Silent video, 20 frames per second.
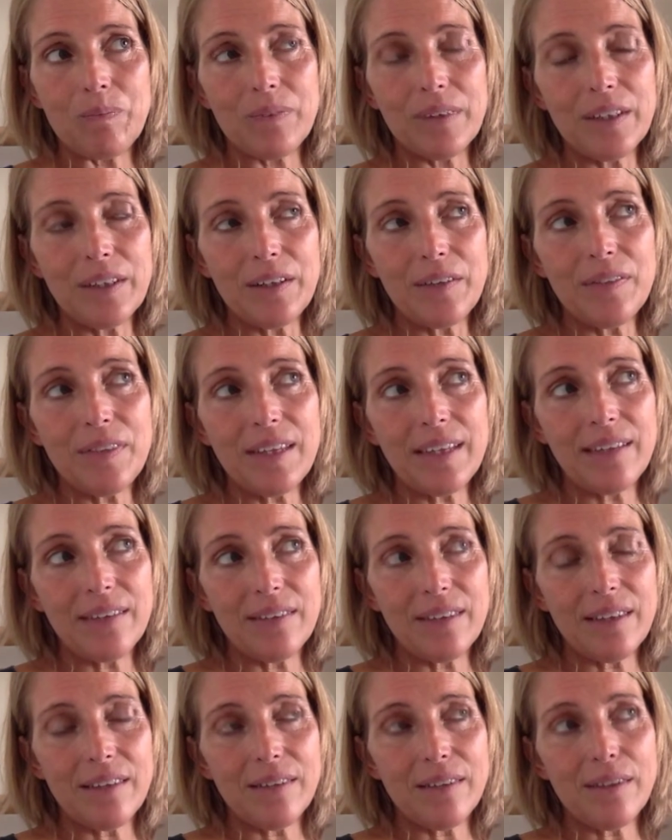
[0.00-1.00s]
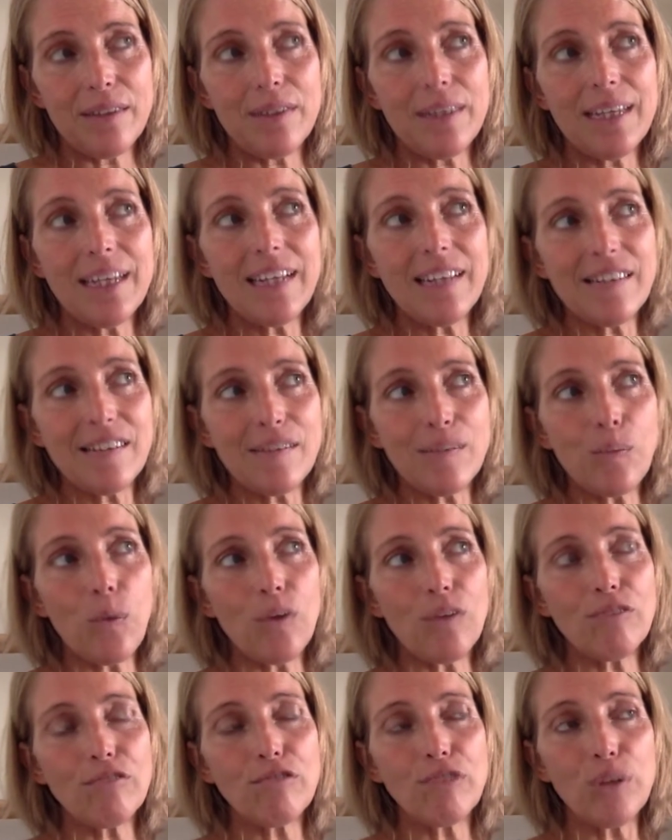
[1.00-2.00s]
the thing is
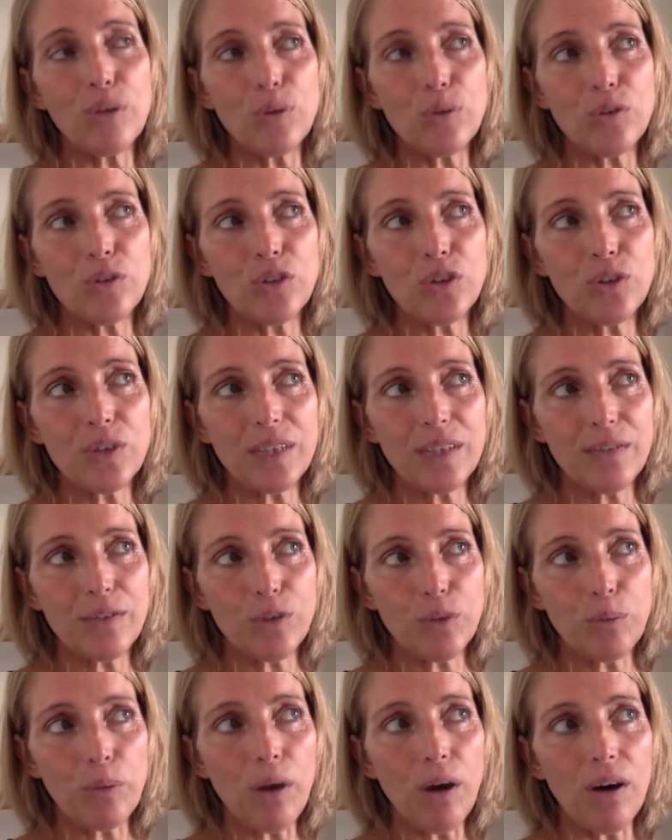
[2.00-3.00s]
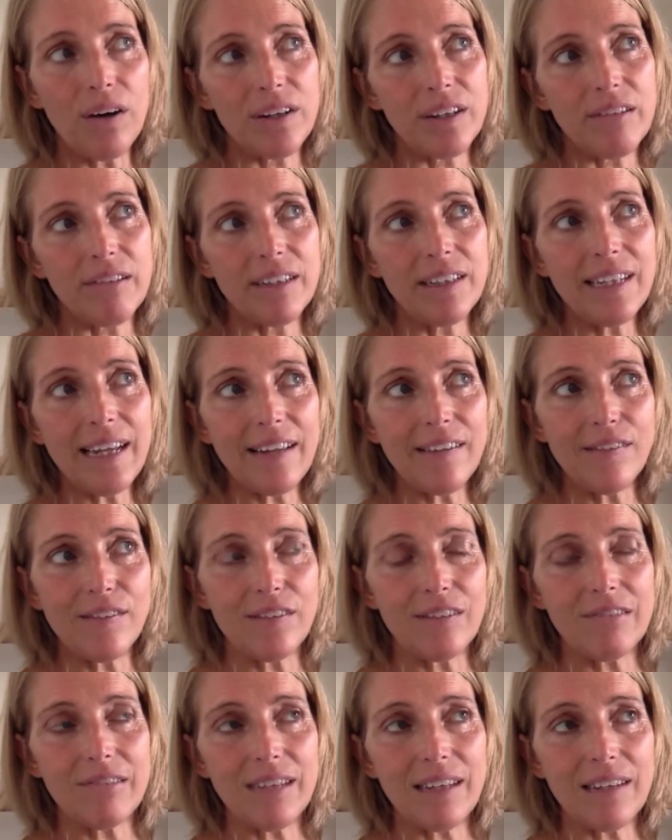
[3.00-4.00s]
what role do you give your partner? And yes,
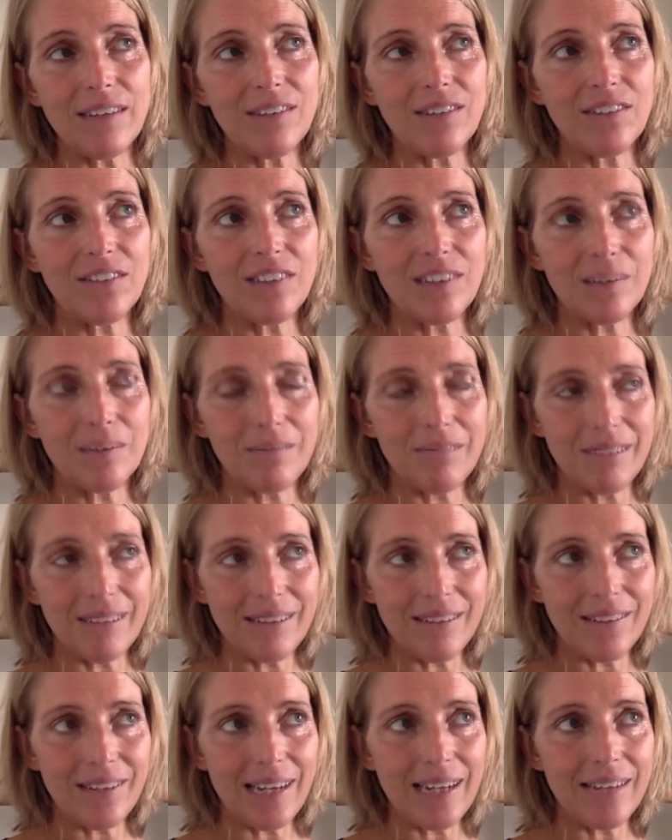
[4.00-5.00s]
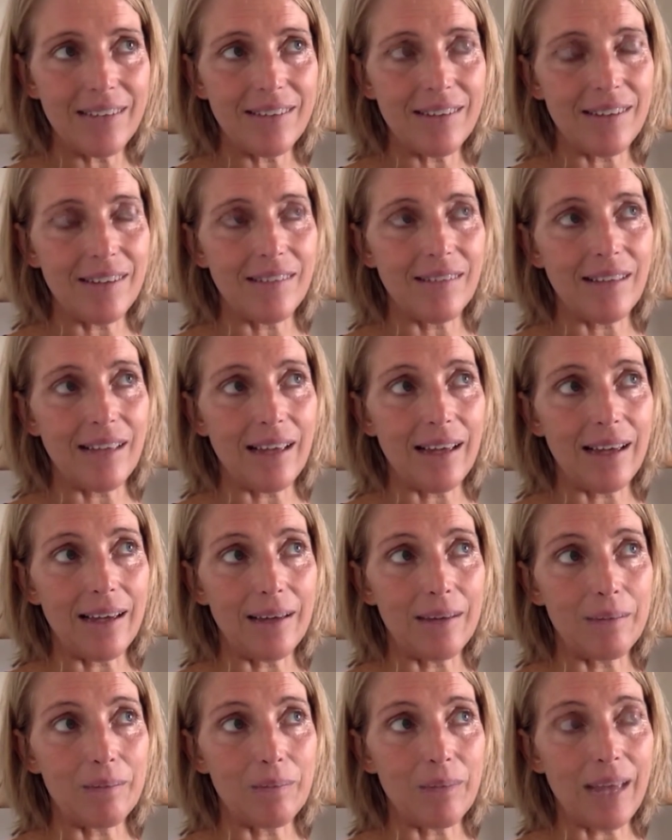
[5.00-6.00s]
your relationship really changes.
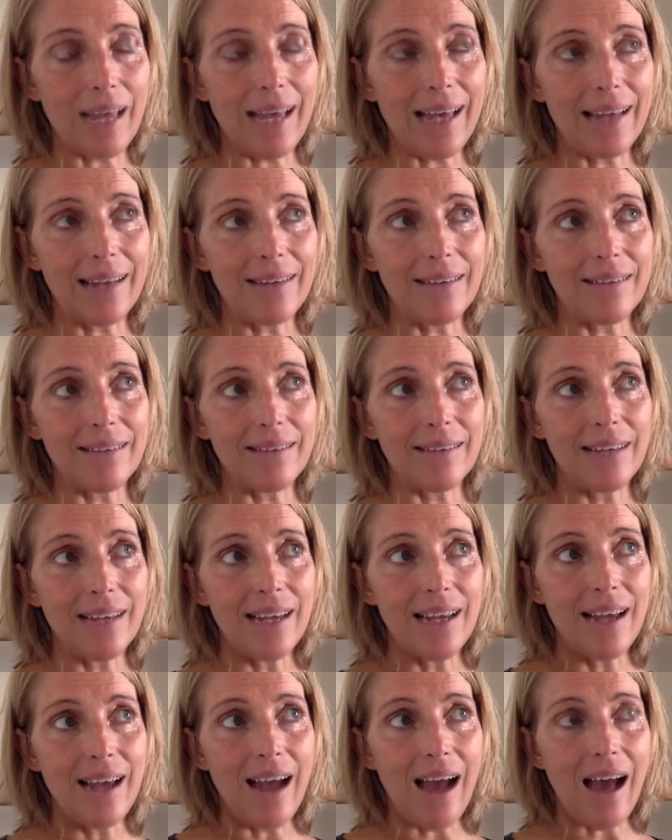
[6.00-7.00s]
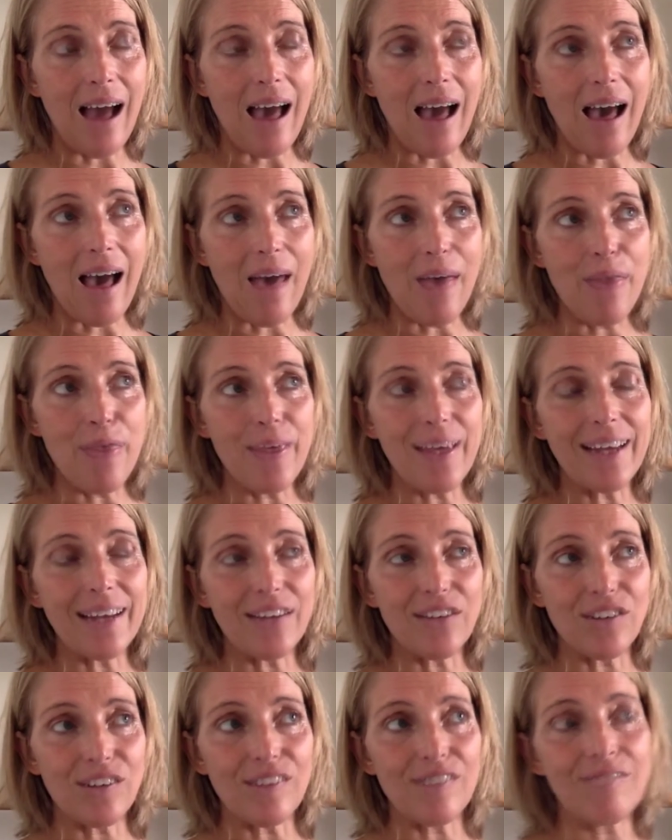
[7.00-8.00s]
And I think
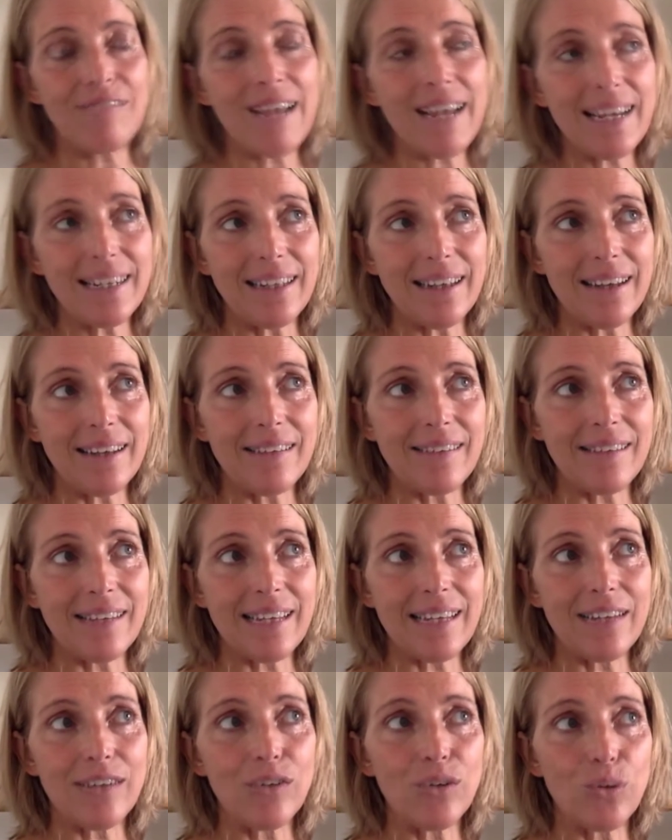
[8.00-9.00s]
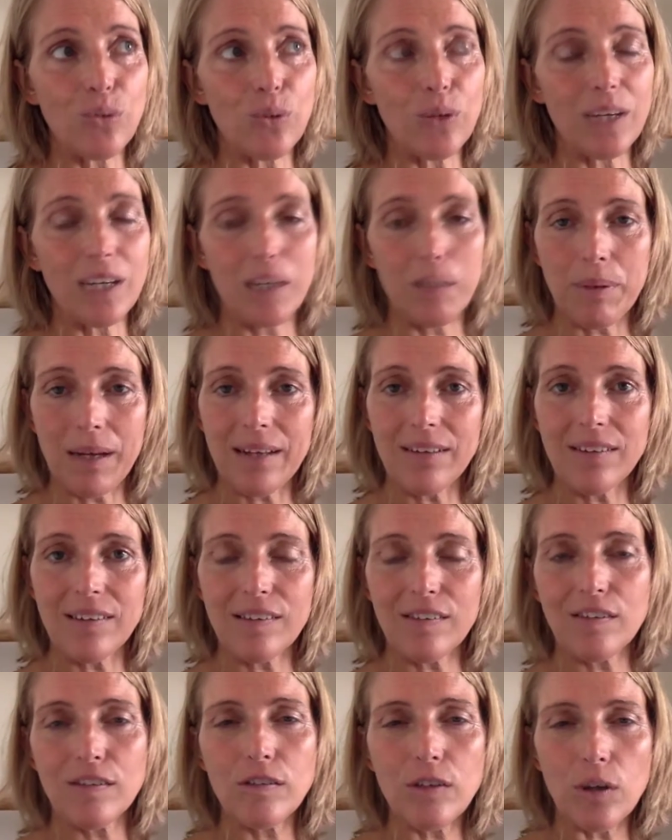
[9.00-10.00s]
just recognising it and talking about
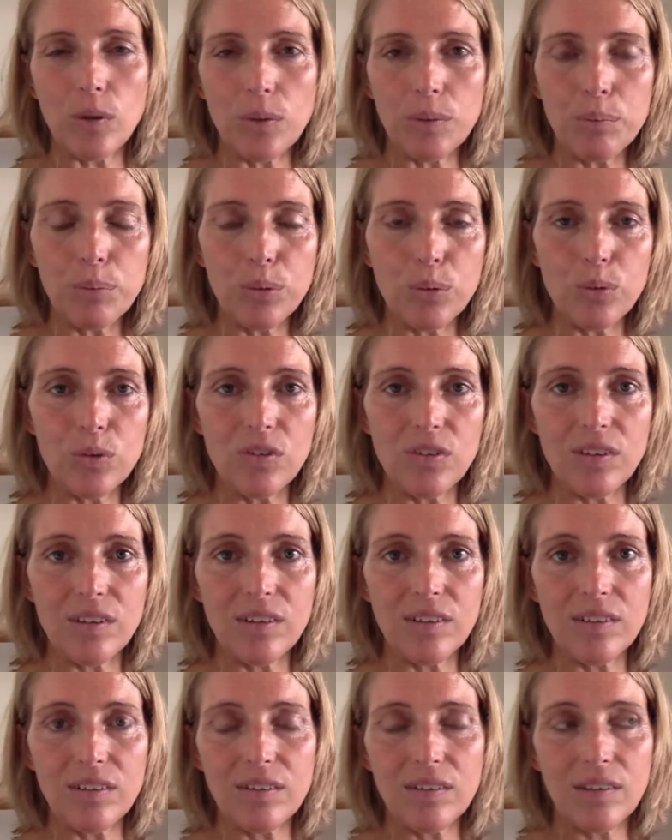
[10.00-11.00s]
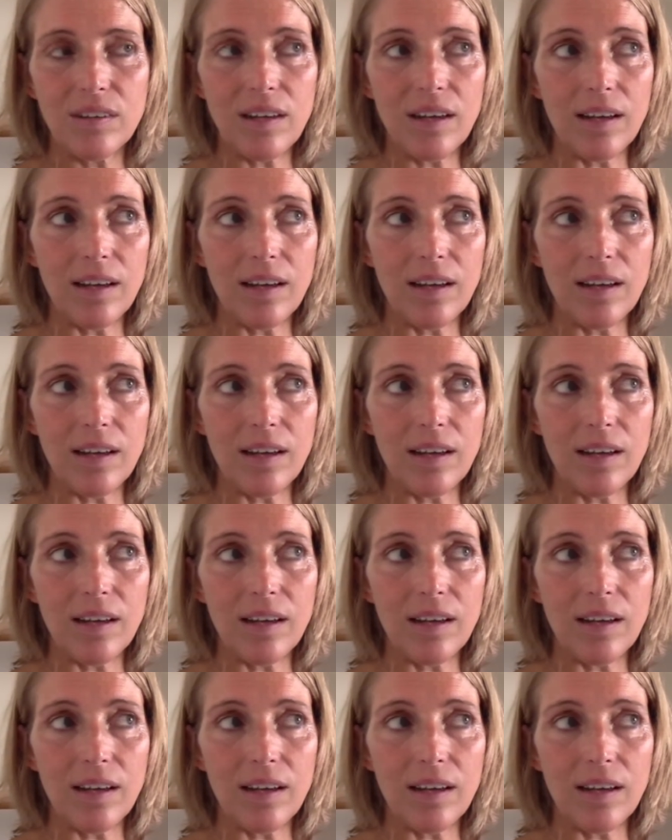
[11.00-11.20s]
it's so important.